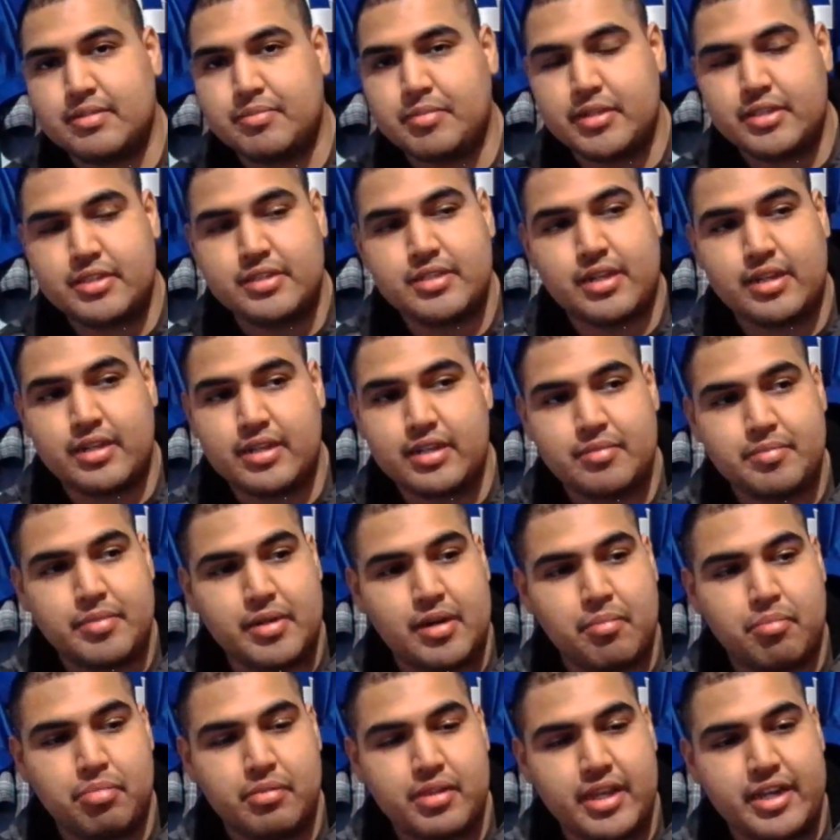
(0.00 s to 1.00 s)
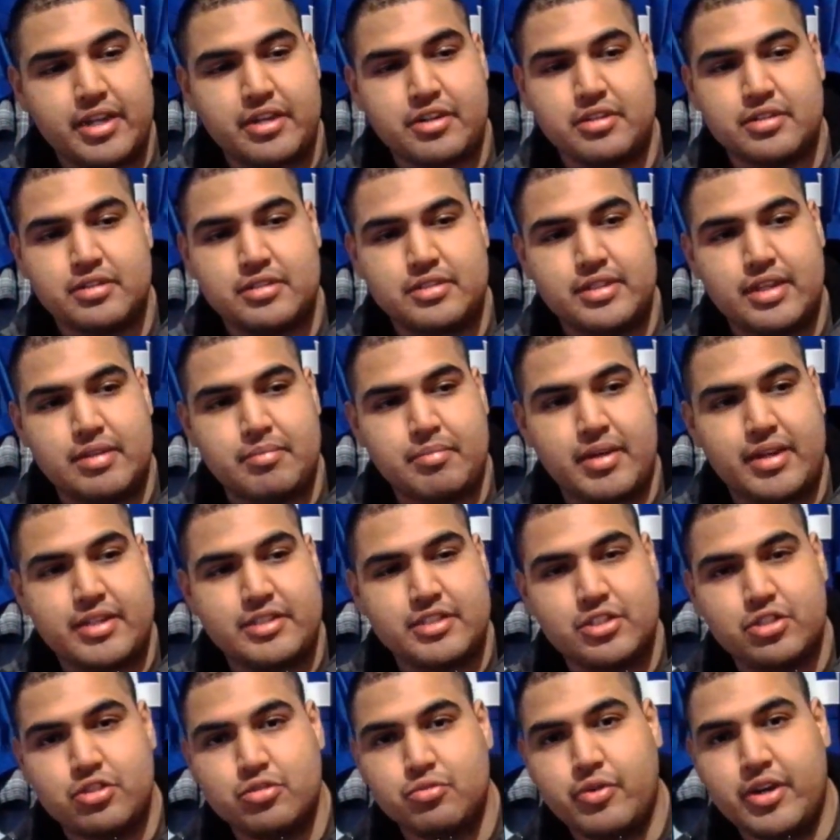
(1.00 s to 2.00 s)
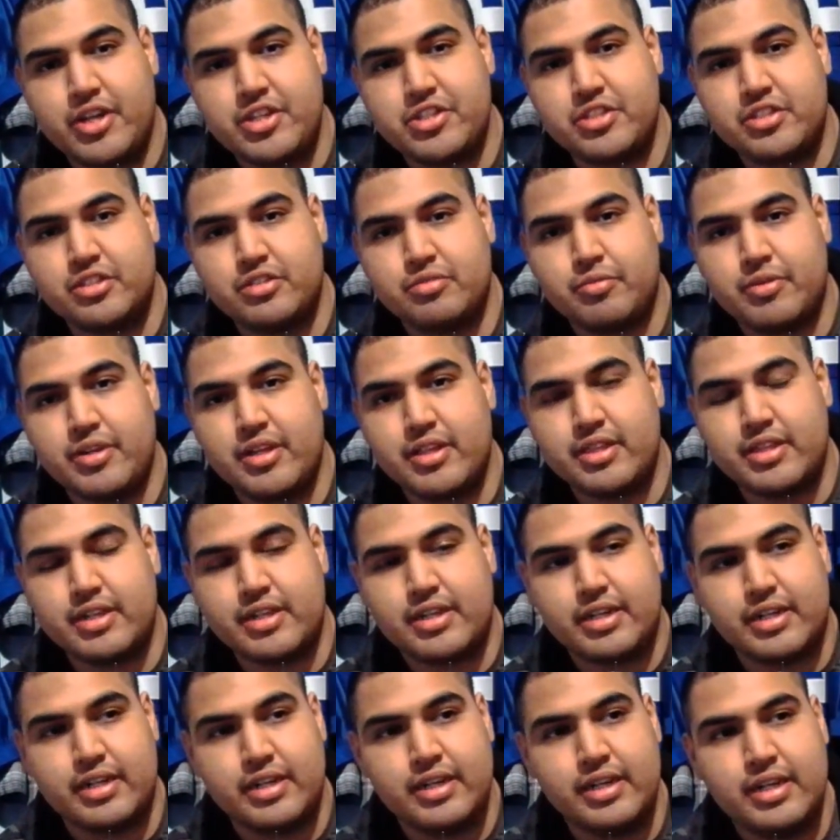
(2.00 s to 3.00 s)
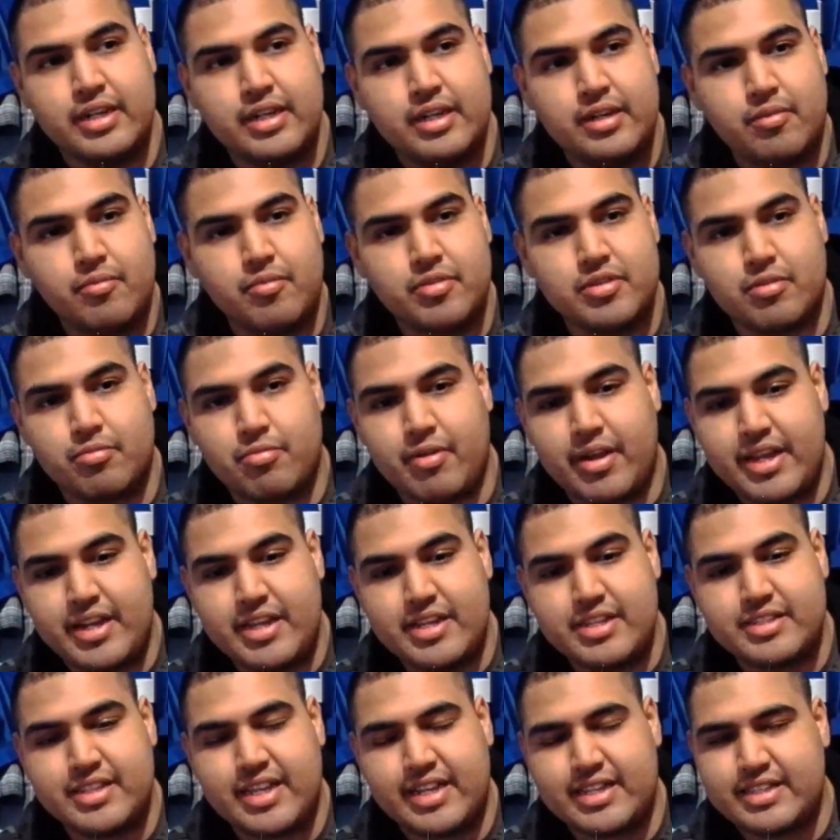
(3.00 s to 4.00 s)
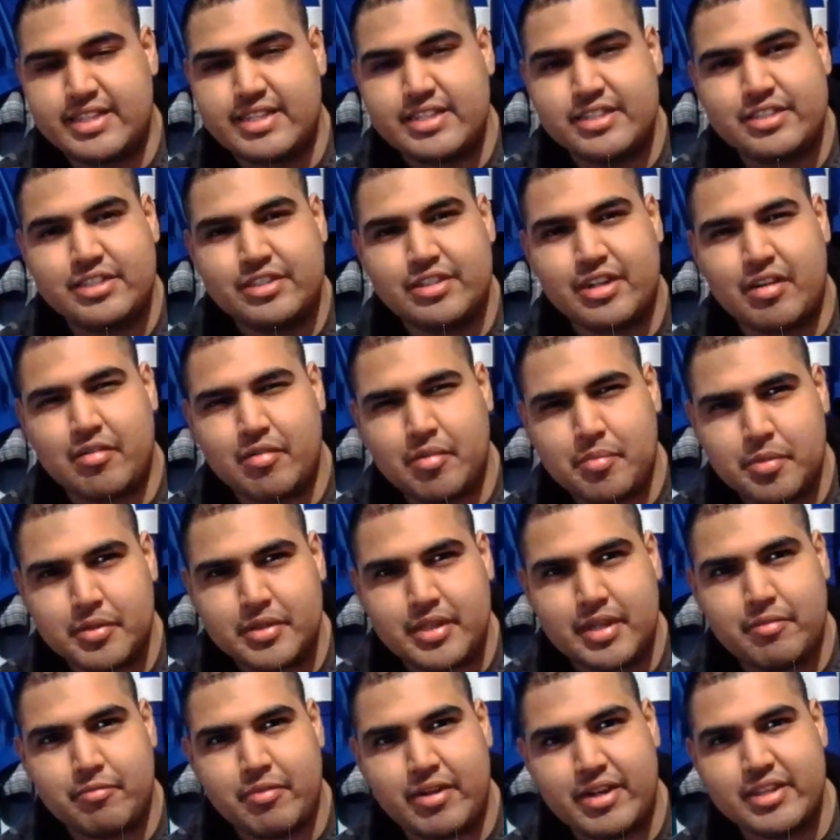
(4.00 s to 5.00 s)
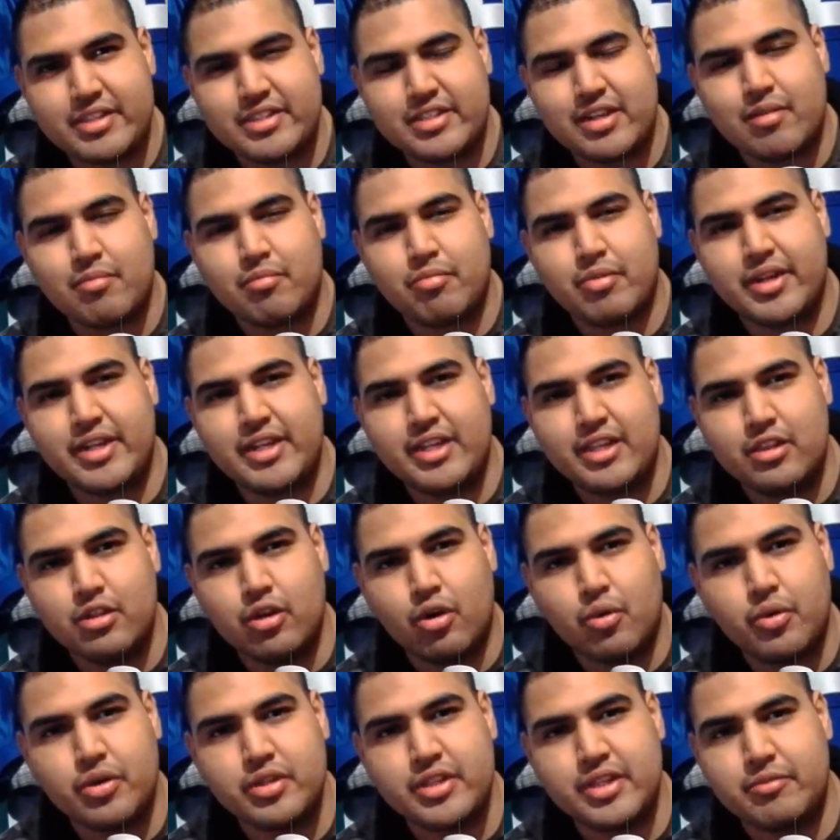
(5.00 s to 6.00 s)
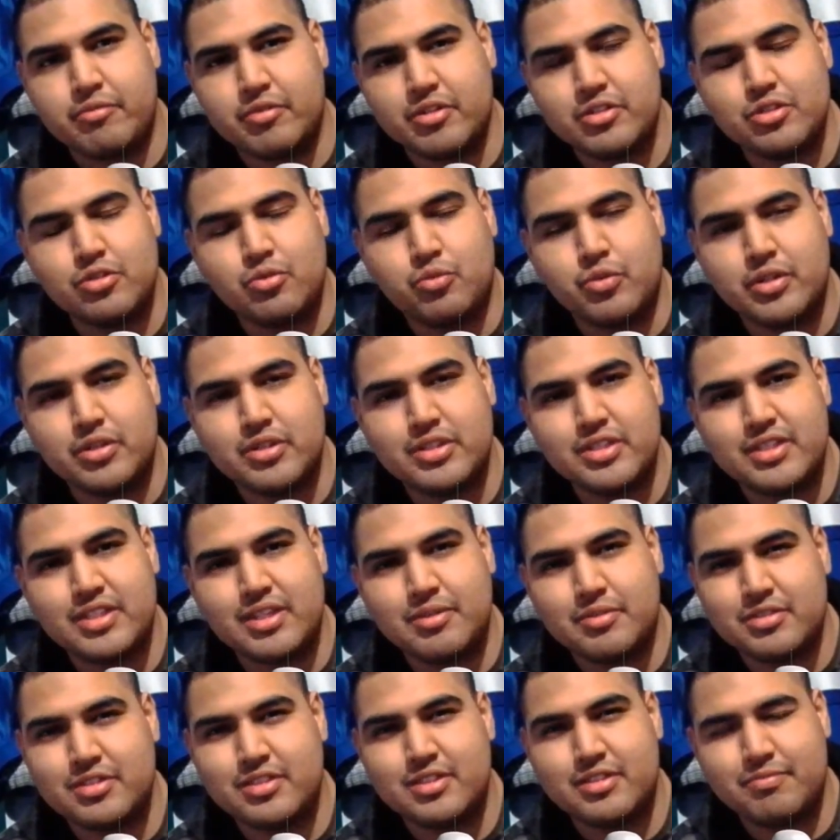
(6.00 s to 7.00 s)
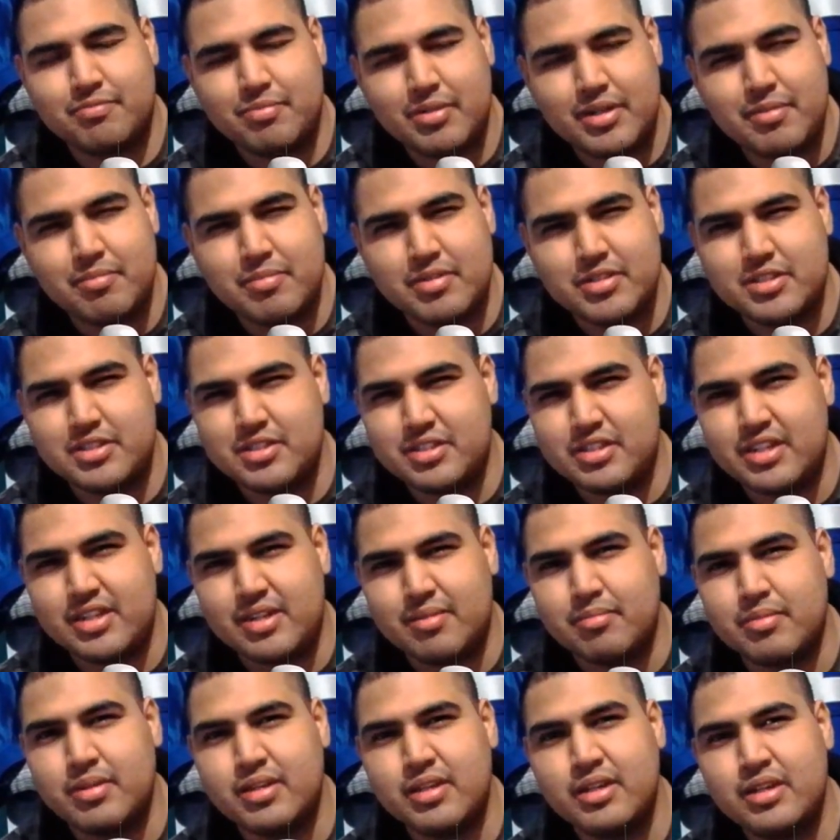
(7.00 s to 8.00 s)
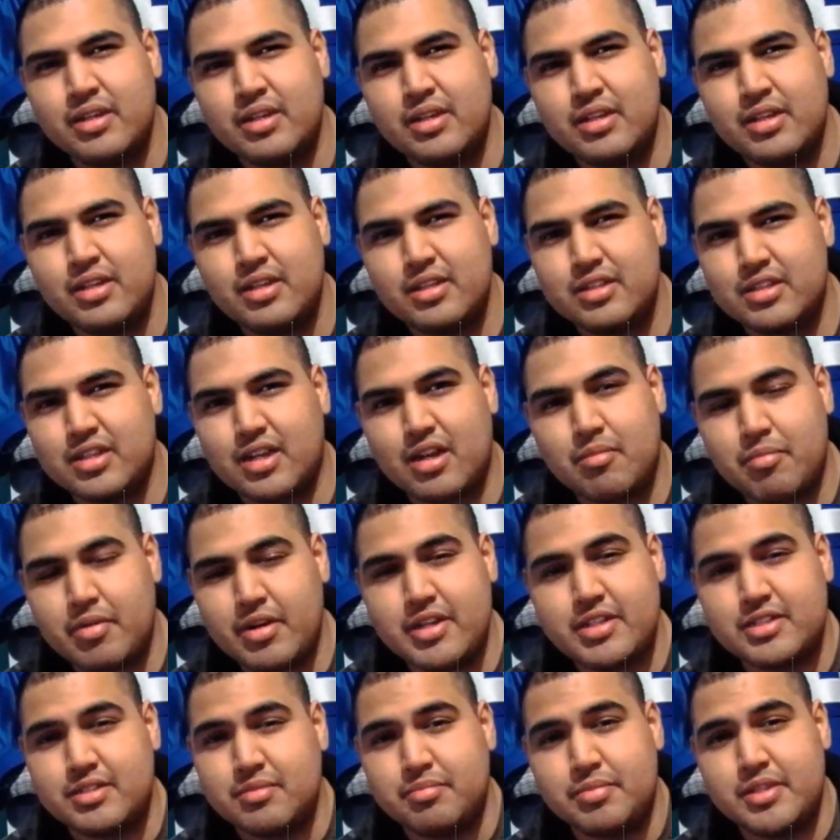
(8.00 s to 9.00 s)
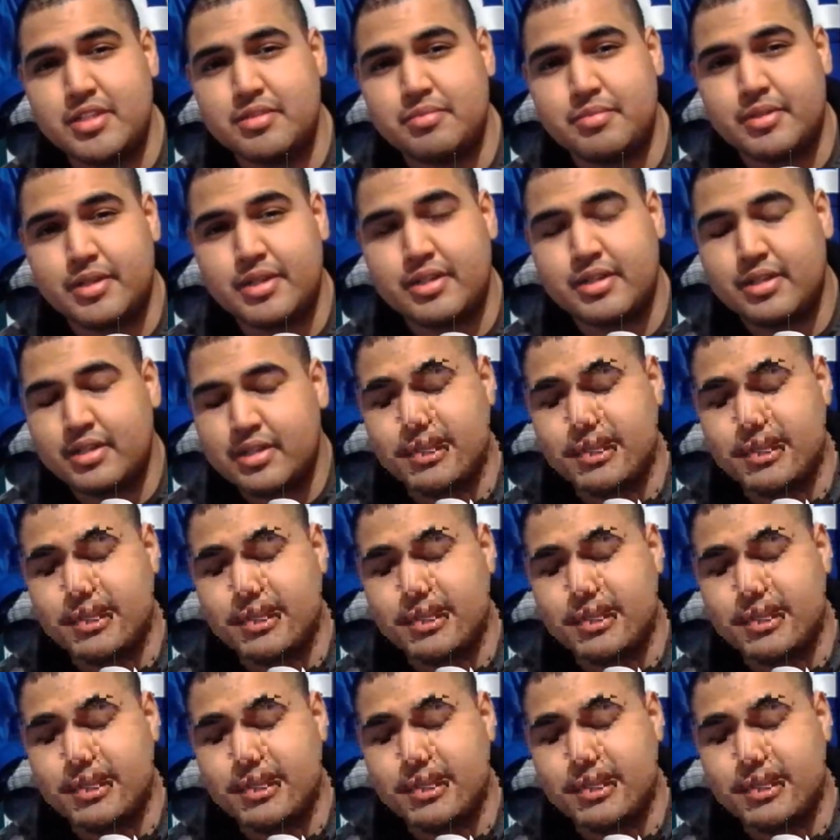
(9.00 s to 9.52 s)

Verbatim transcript: I'll be talking about players and my situations with uh, with the ratings. Like this year, I remember they rated Tom Brady lower than Russell Wilson. That was pretty much dumb. Tom Brady's a beast, man.